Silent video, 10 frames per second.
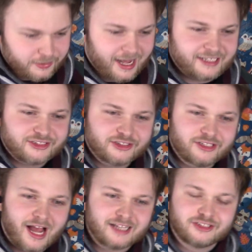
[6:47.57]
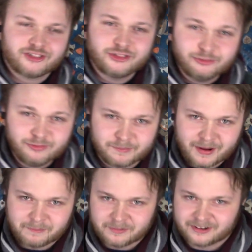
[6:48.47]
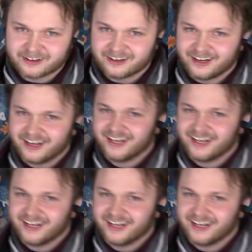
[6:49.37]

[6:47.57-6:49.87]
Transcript: but I do remember